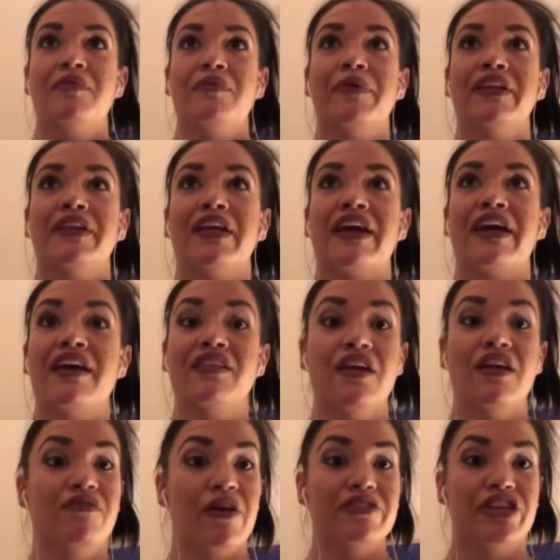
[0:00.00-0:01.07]
But like, I
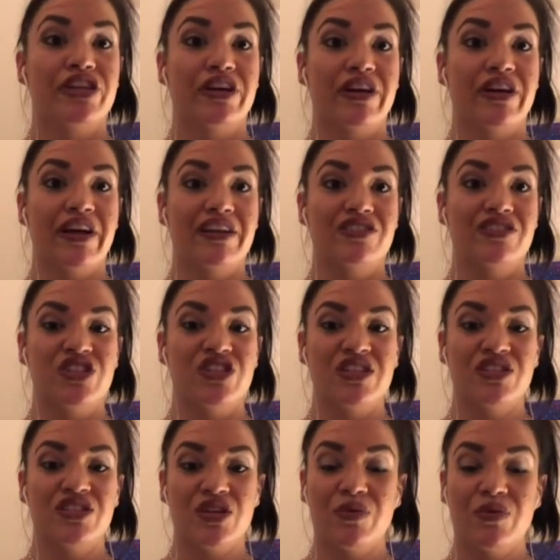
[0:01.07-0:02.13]
love watching her, and
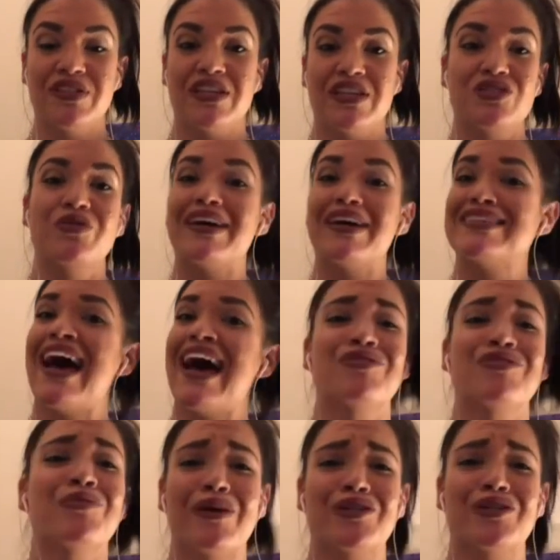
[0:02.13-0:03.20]
she's so intense. You guys have
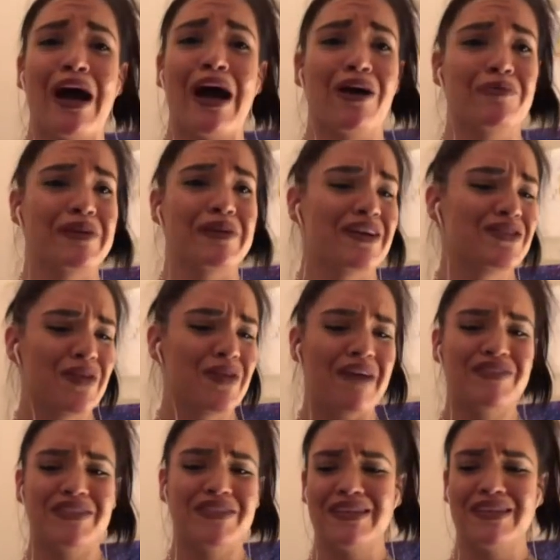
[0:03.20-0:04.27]
to watch WOW, because you
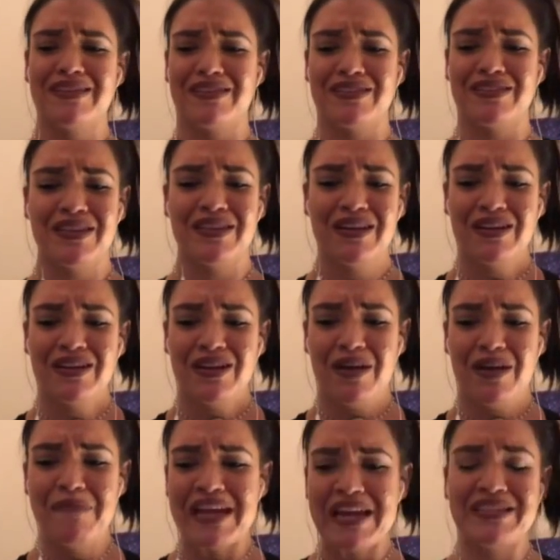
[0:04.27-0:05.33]
have to see this
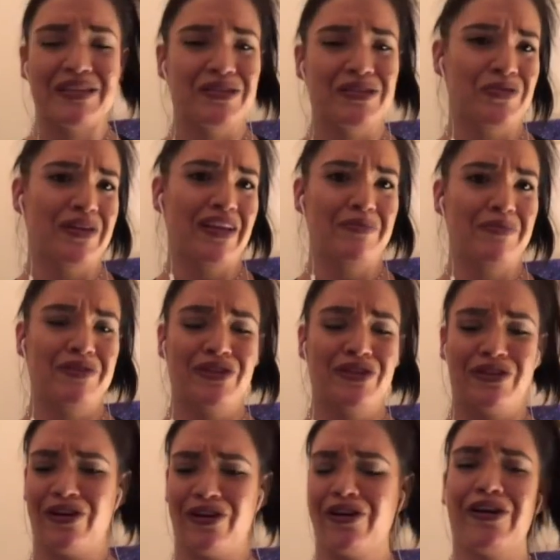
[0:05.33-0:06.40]
amazing storyline
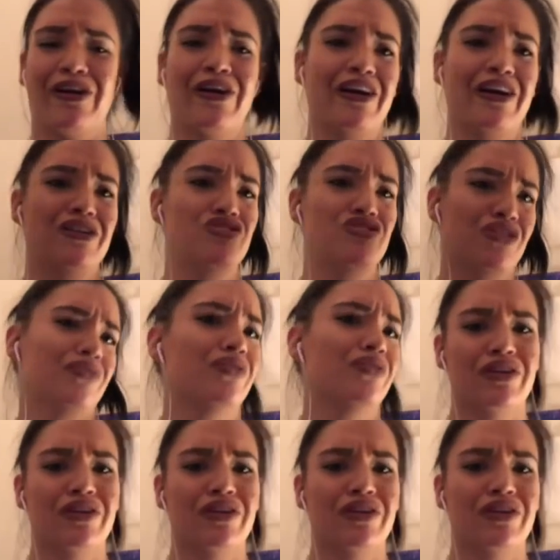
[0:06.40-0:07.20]
between her and Jungle